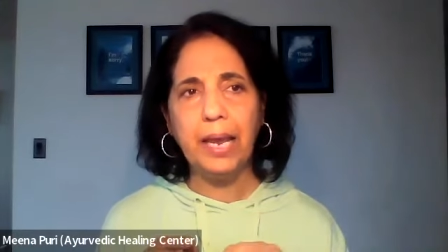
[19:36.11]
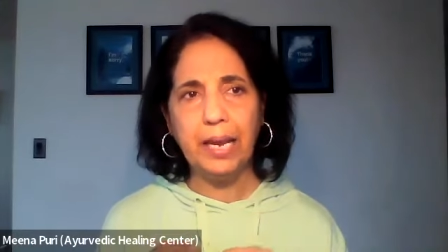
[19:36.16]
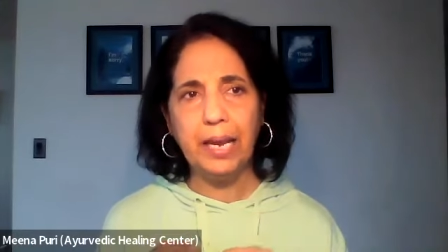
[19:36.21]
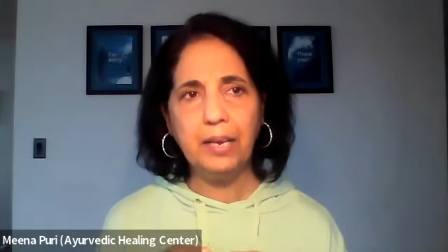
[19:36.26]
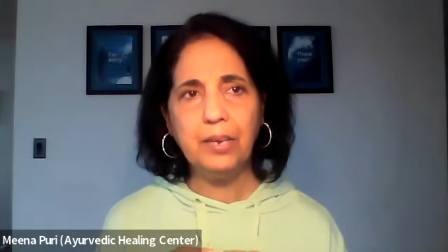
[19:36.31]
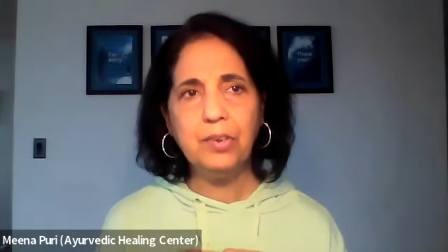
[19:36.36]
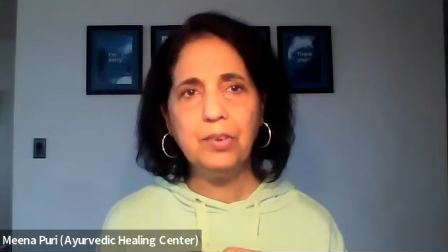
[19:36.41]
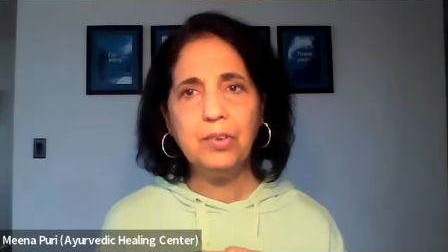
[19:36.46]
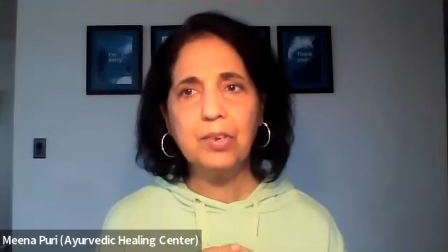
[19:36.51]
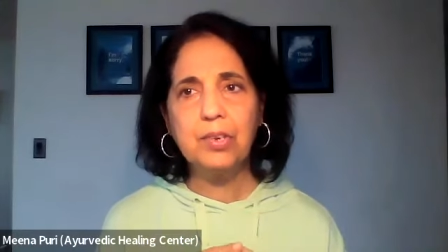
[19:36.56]

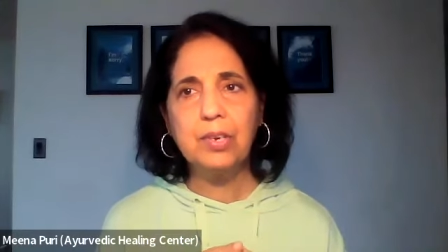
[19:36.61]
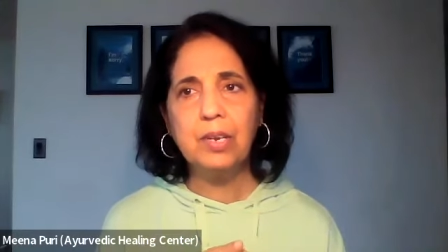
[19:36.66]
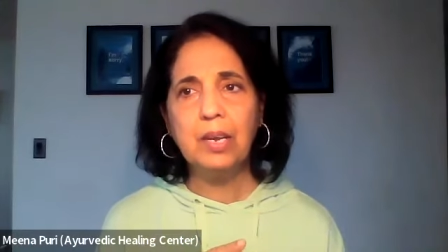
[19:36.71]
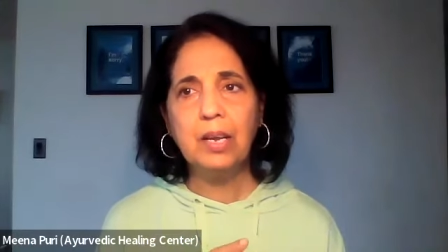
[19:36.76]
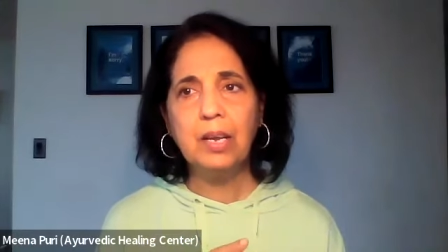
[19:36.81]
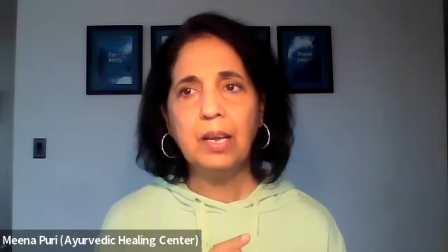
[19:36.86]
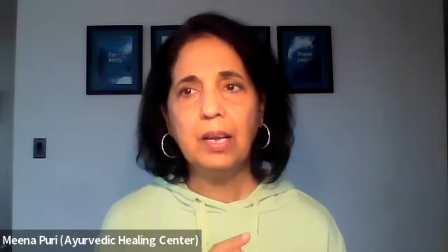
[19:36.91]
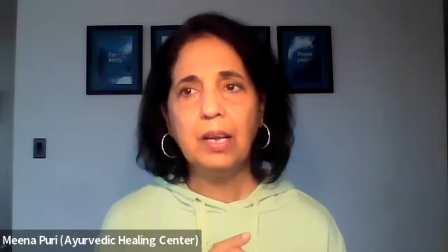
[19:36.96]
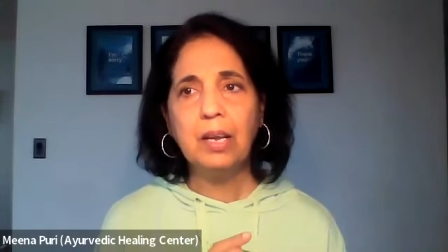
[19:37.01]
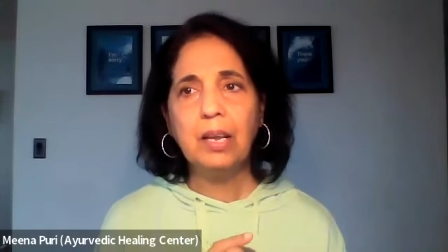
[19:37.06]
page
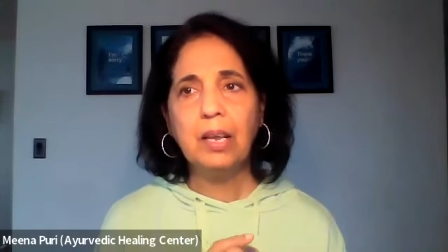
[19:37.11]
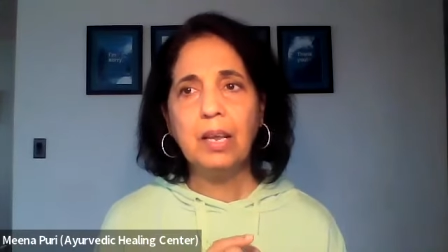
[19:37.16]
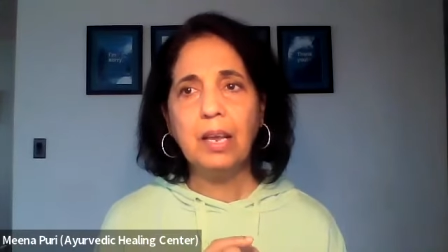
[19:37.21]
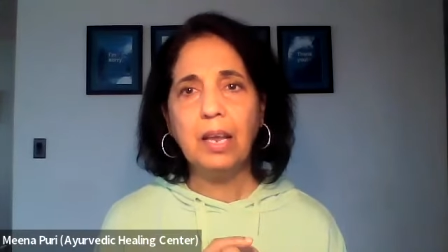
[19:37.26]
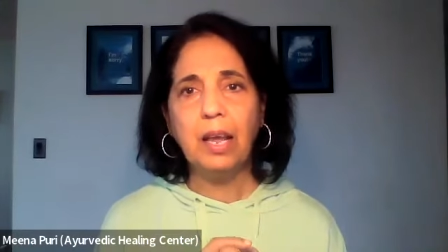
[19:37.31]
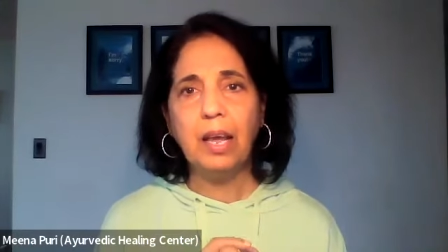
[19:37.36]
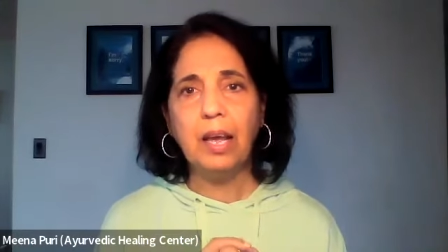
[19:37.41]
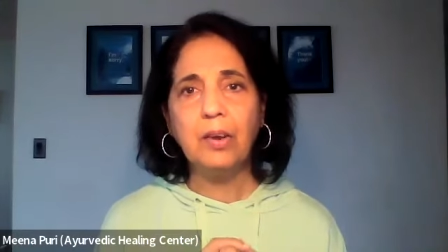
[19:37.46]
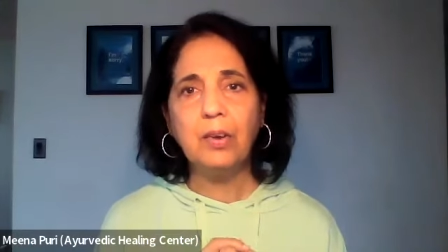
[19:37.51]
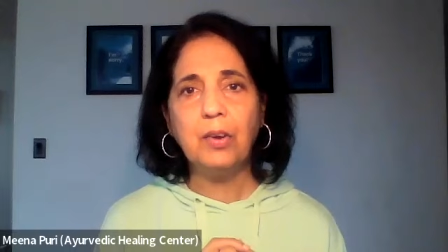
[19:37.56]

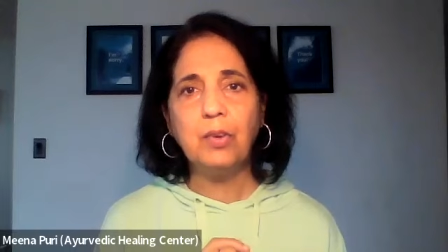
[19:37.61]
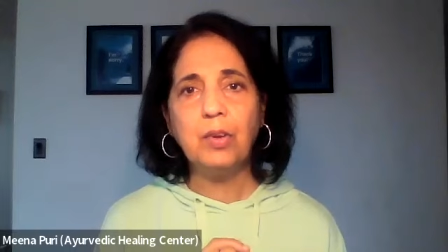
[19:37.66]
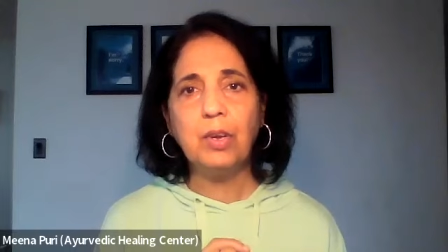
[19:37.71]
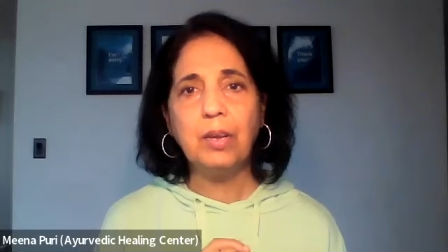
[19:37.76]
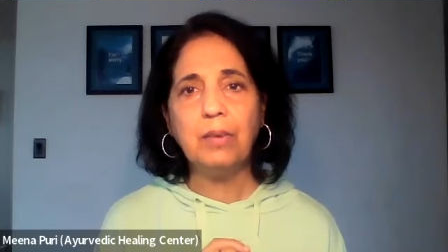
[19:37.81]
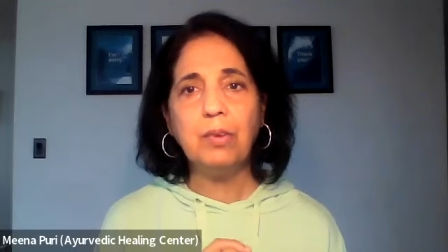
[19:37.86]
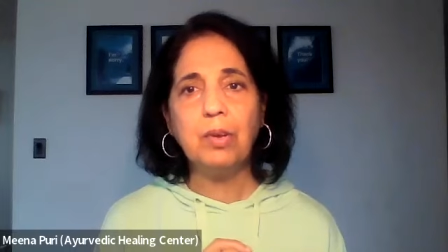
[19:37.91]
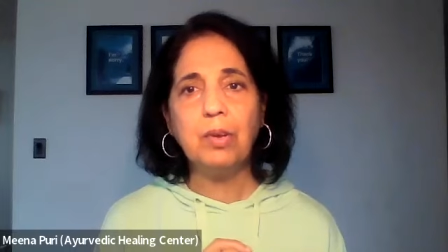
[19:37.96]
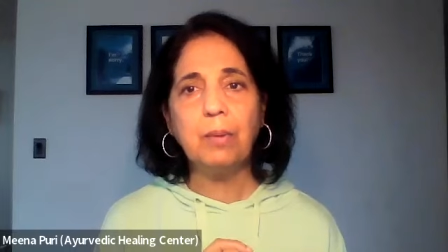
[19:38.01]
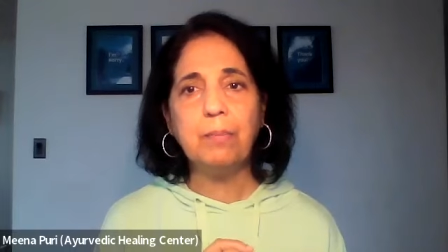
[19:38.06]
and to
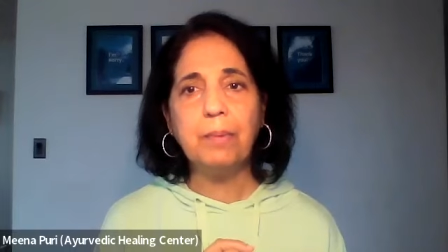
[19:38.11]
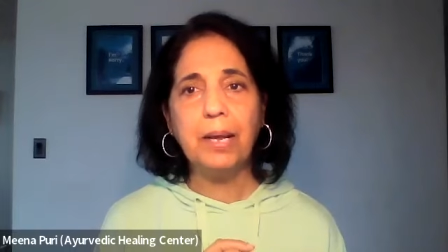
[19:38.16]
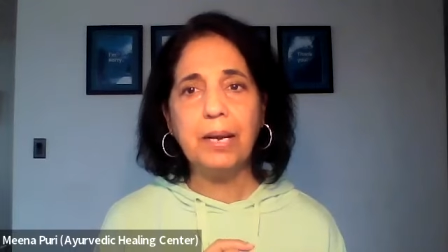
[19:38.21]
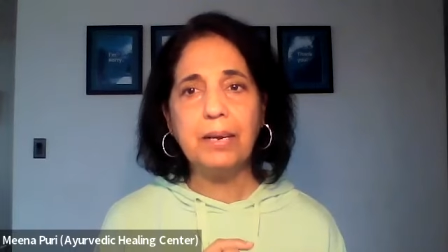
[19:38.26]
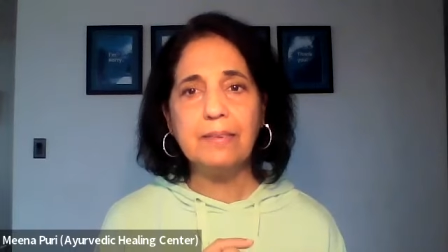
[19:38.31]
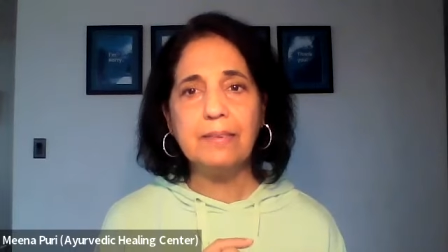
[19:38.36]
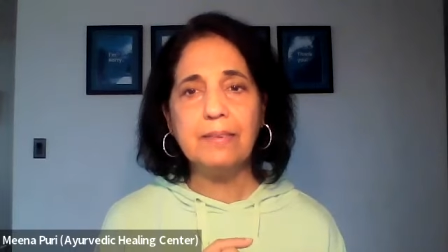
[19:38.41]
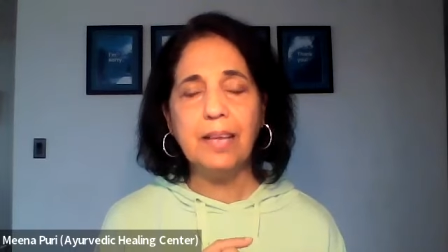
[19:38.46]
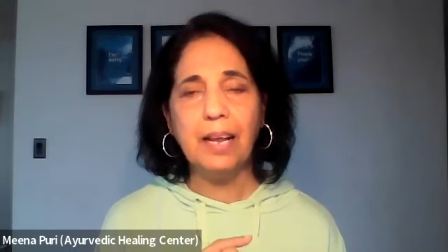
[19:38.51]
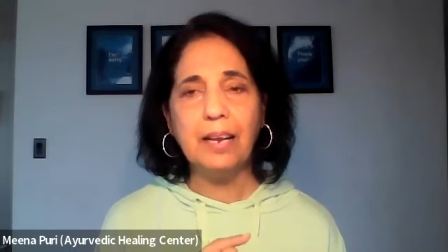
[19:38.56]
give you a
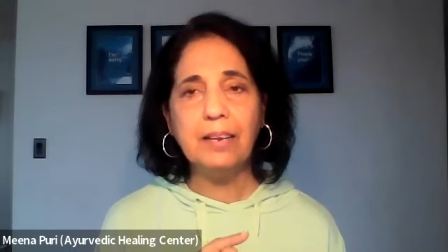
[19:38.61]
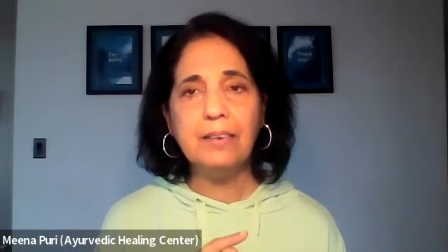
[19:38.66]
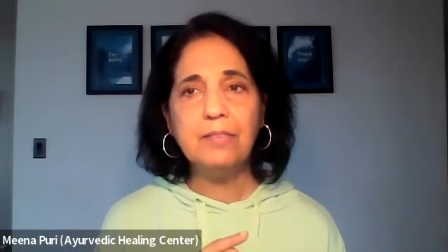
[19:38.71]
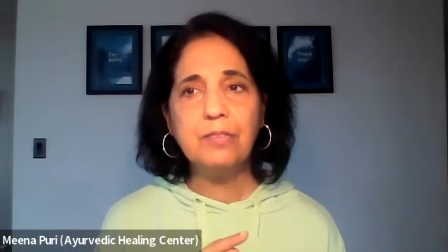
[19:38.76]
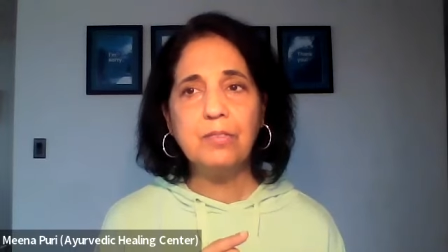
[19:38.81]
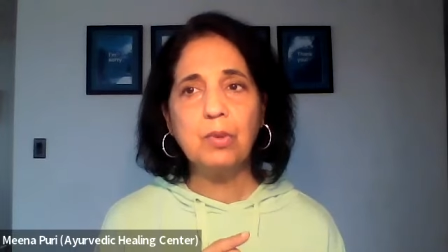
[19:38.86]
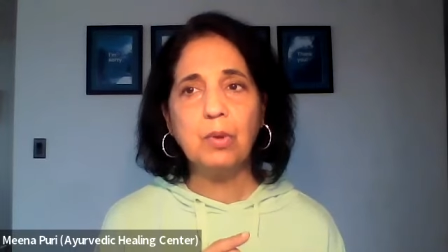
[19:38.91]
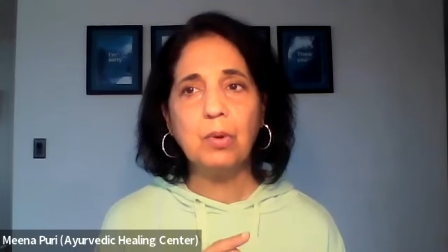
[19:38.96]
better sense.